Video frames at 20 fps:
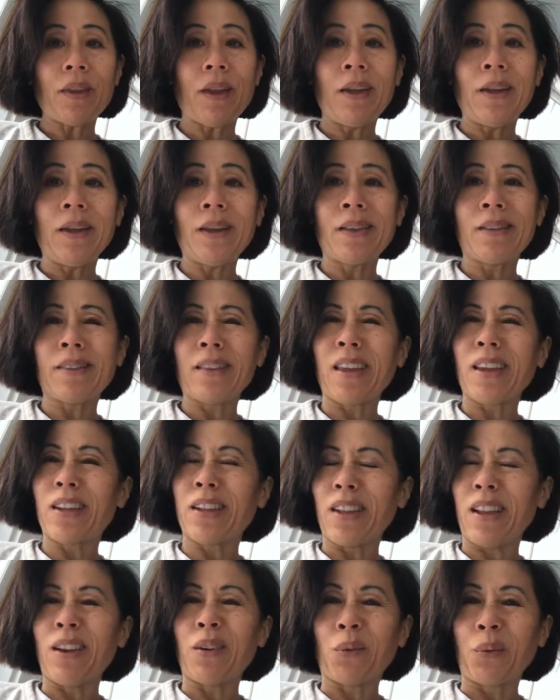is like
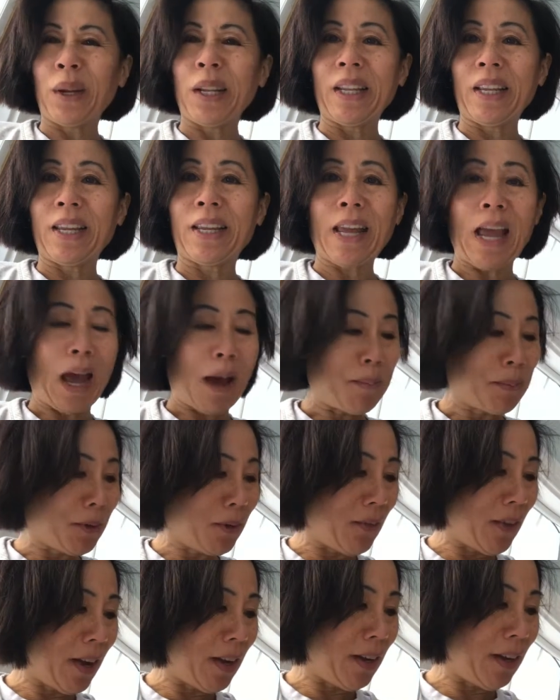really
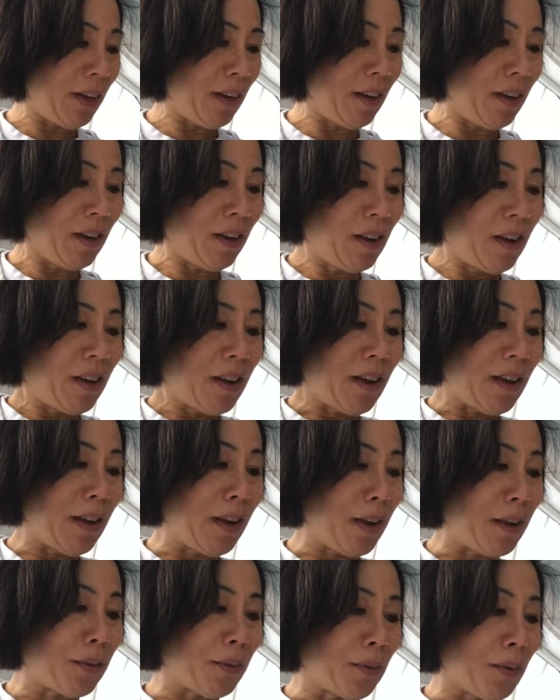captivating
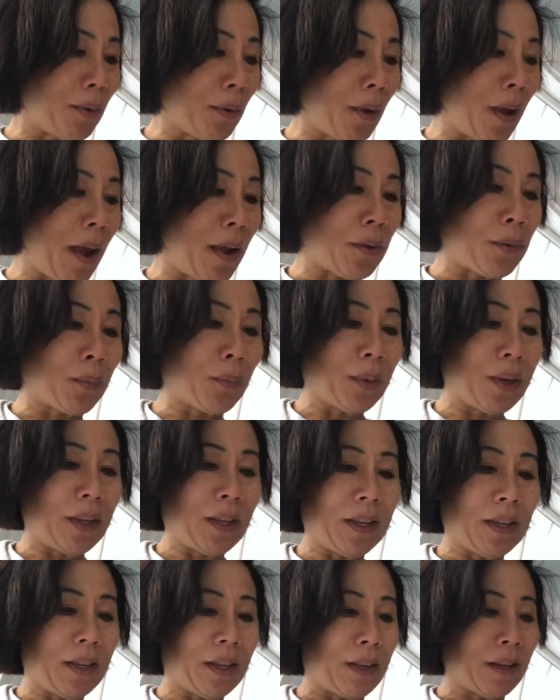and and
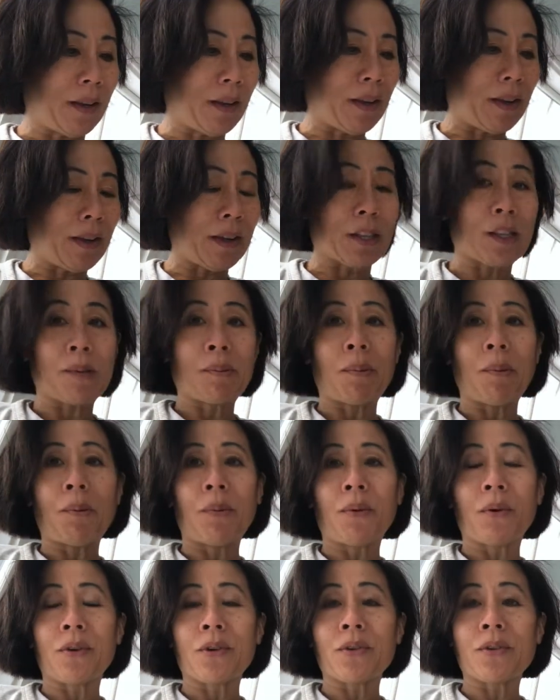really
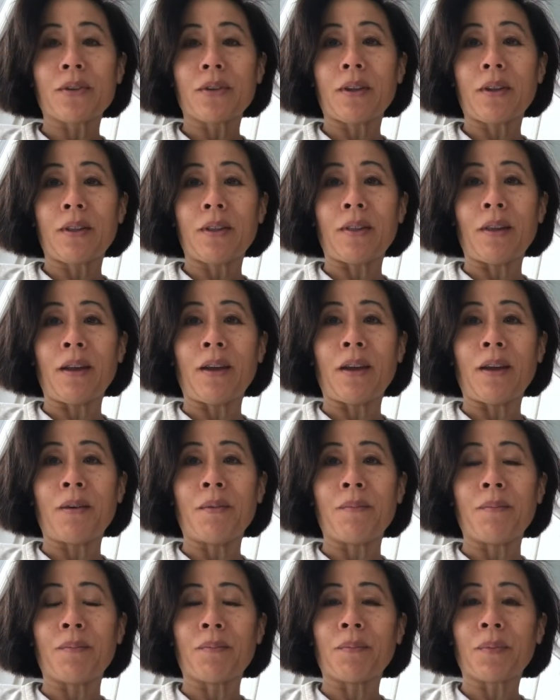explores
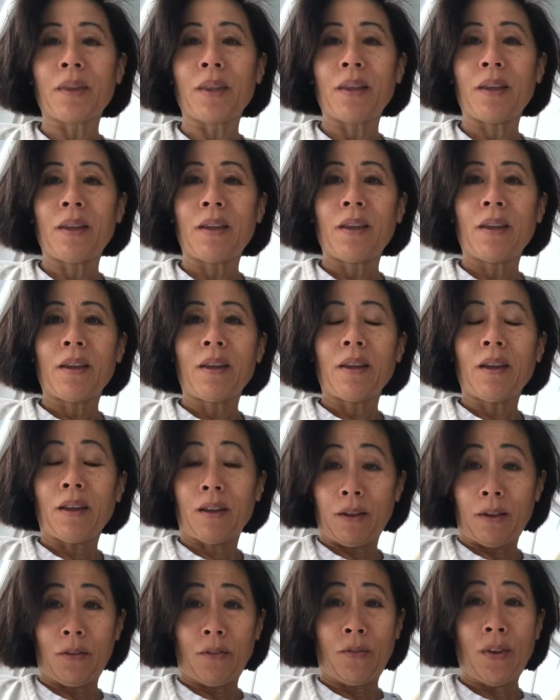um,
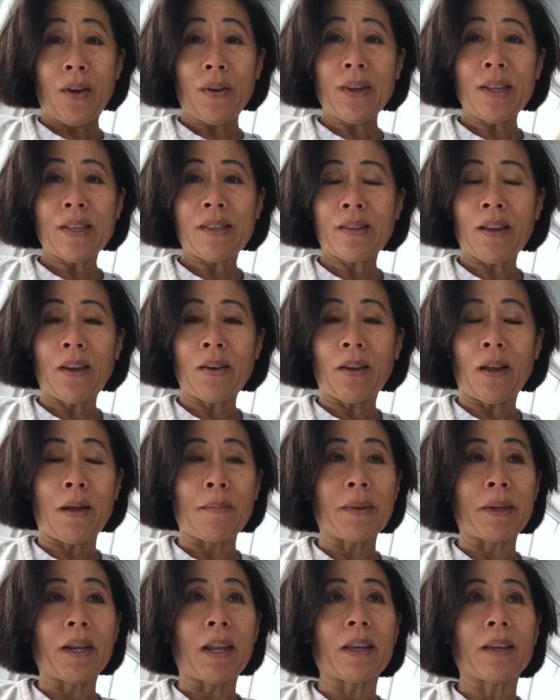very subtle. I
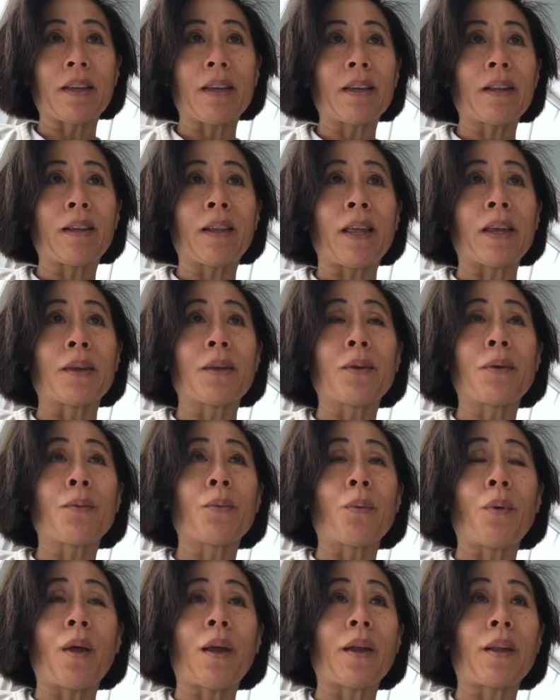mean, like like
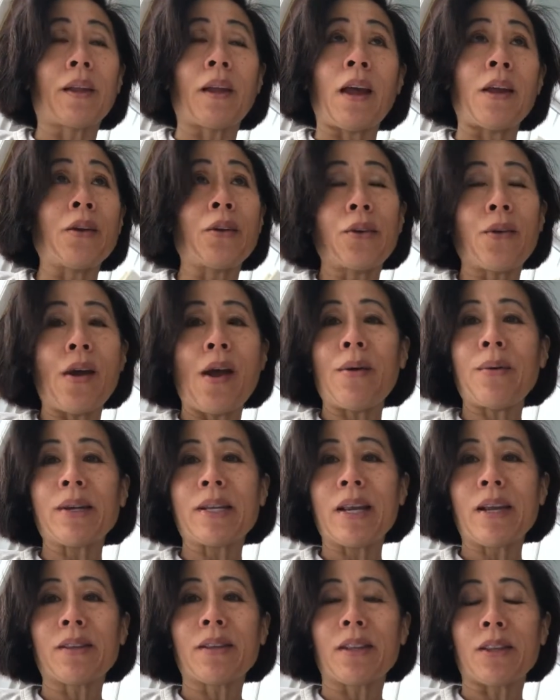I don't know how he
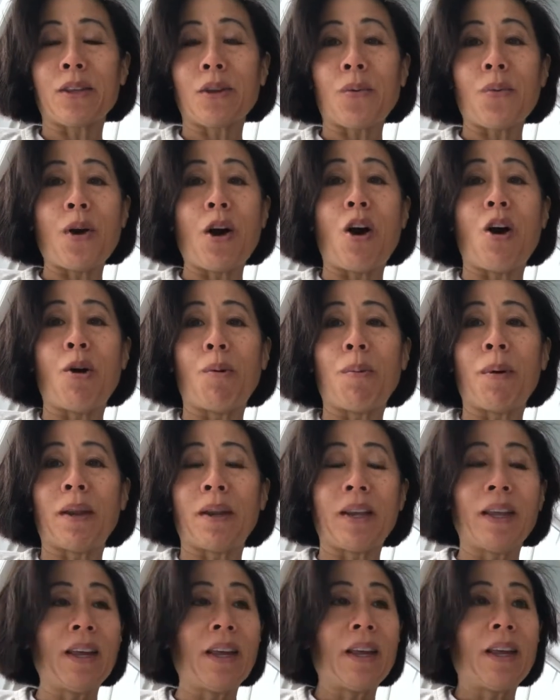does it so well,
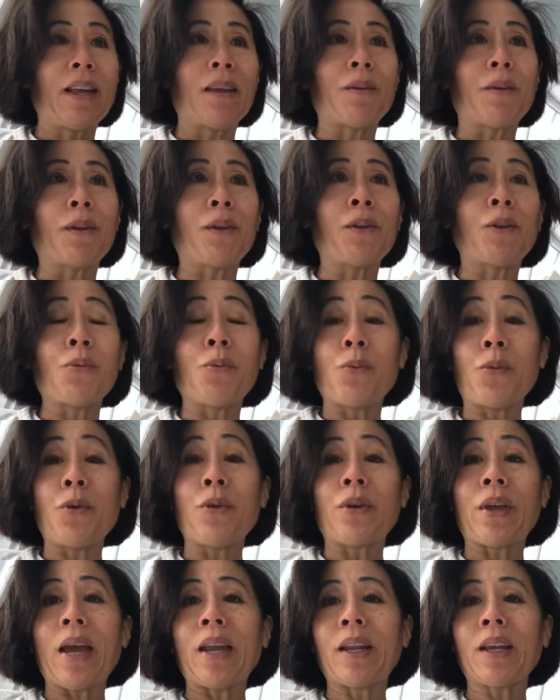but you you
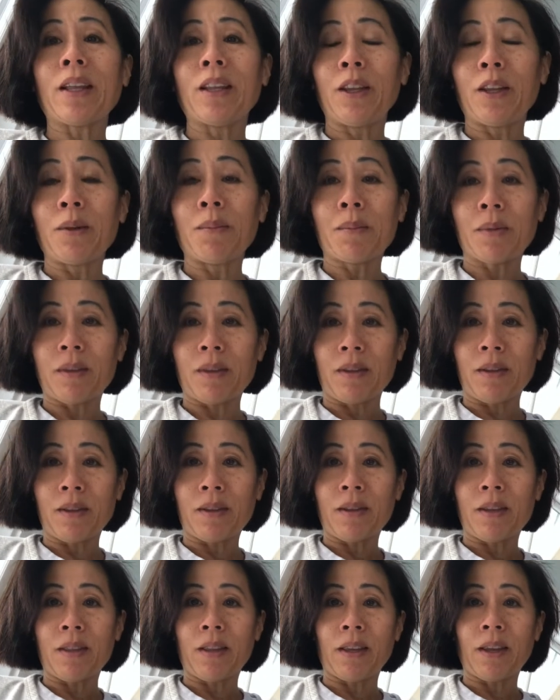get a glimpse
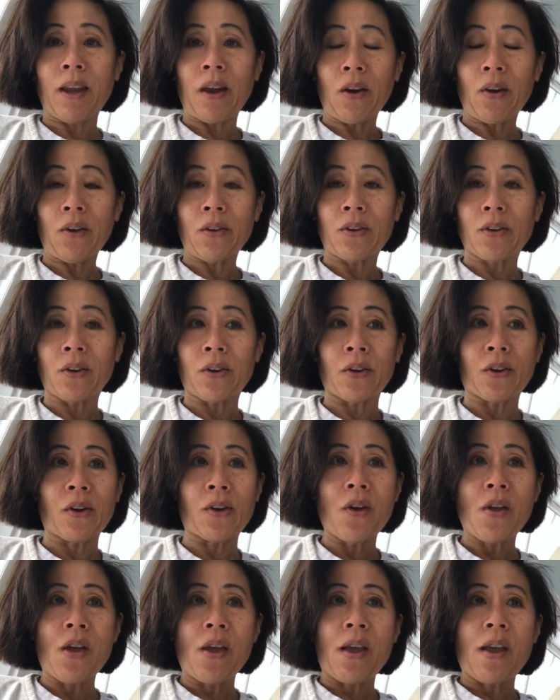into the character
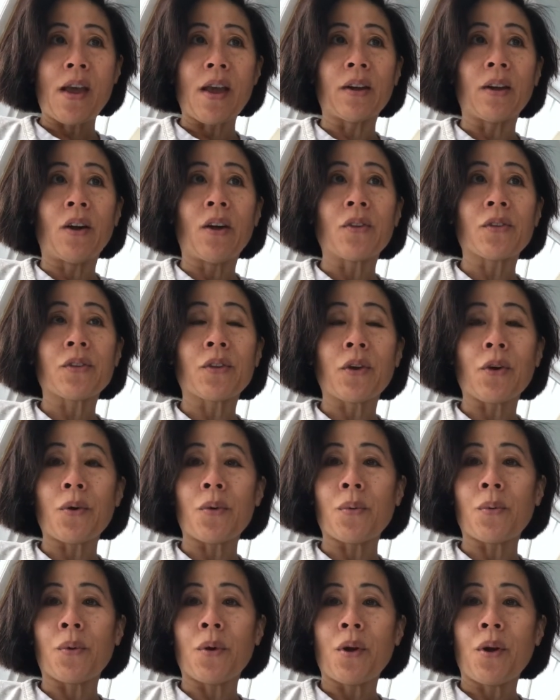and
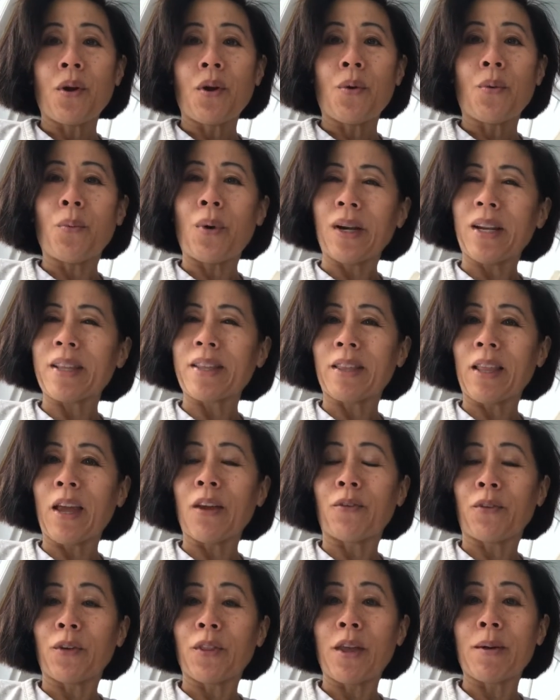also what is
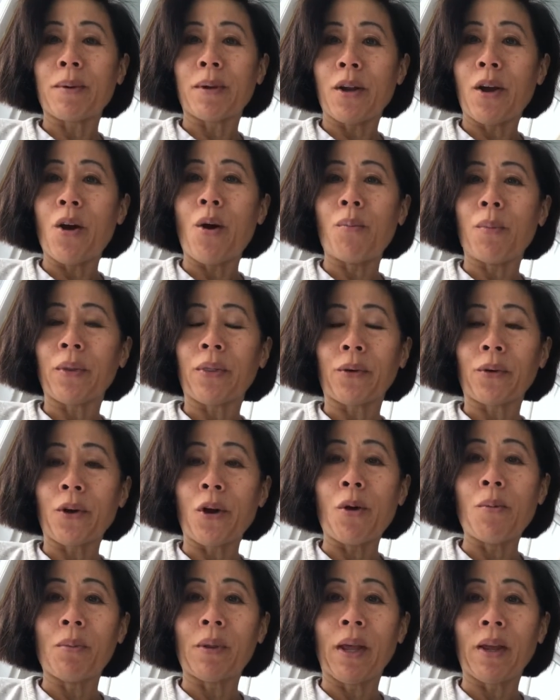life for them at home, what their
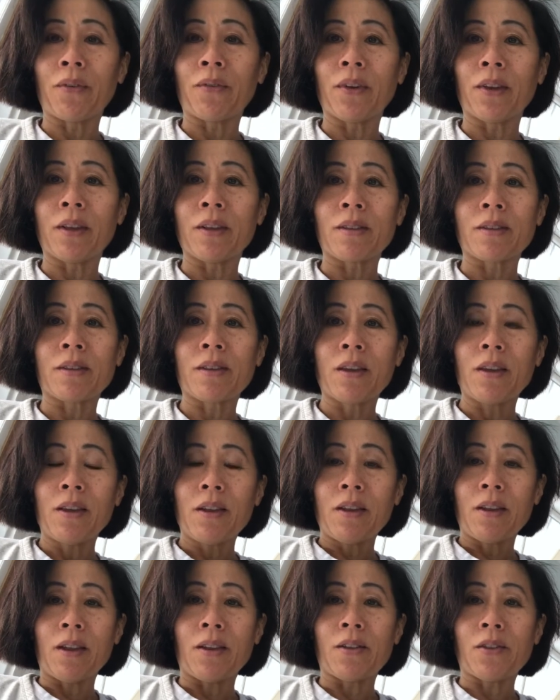home life is,
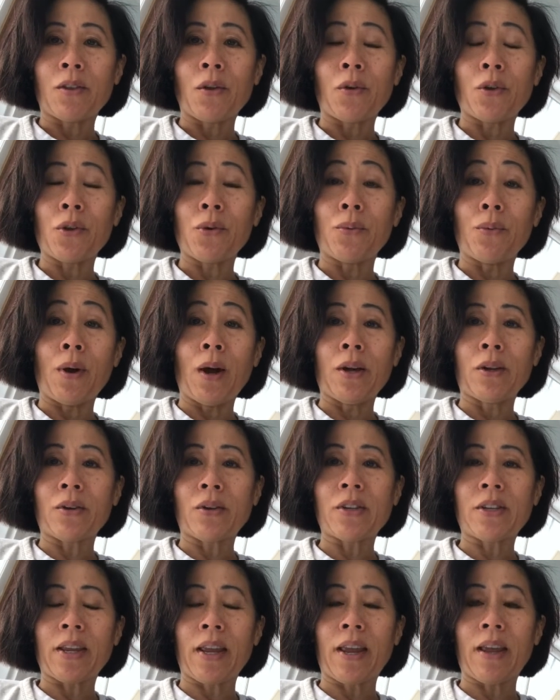and so you
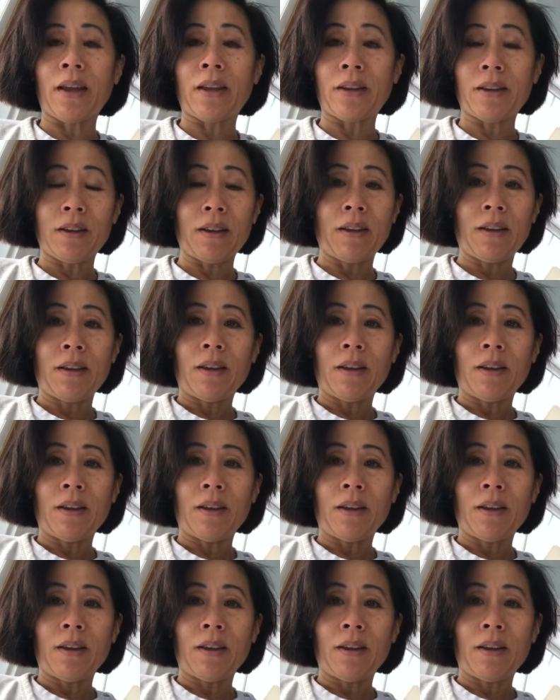understand.